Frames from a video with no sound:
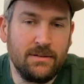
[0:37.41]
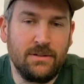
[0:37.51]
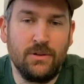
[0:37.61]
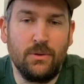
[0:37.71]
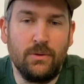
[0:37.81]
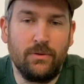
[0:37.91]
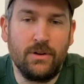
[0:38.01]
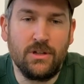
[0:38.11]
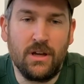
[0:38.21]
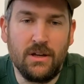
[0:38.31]
as a tool for
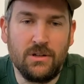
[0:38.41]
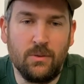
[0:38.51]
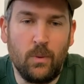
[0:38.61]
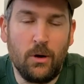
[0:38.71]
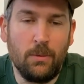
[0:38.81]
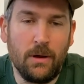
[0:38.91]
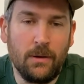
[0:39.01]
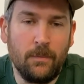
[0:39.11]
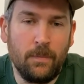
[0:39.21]
education and well-being,